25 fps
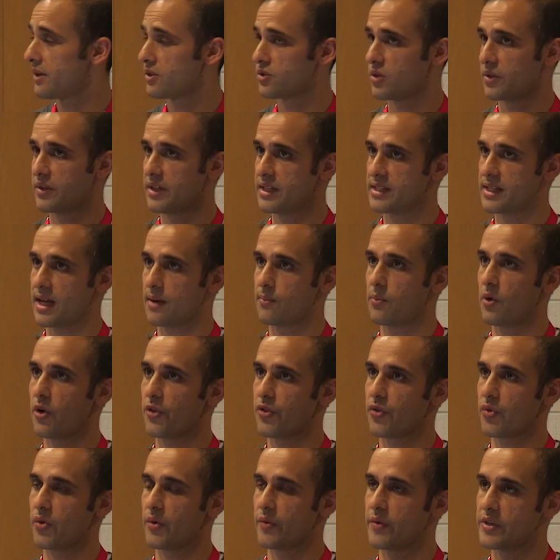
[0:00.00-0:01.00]
So these are
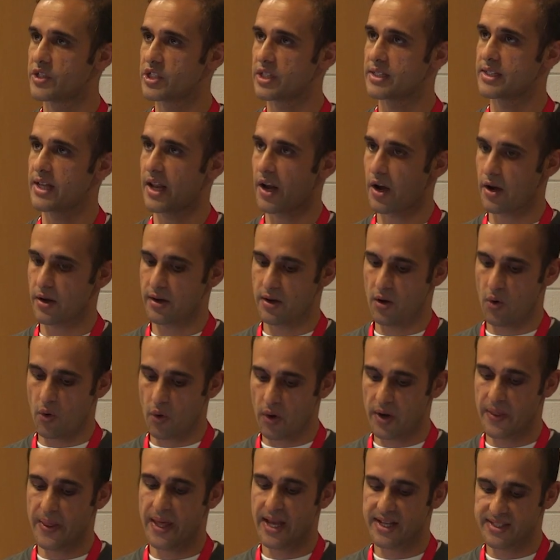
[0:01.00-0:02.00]
both revisions that
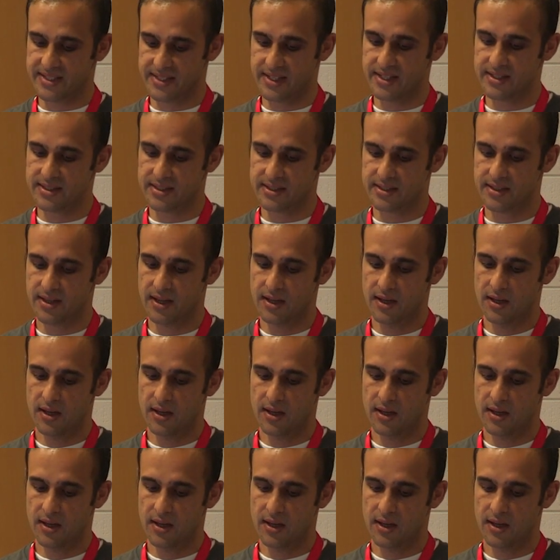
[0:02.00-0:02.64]
already exist.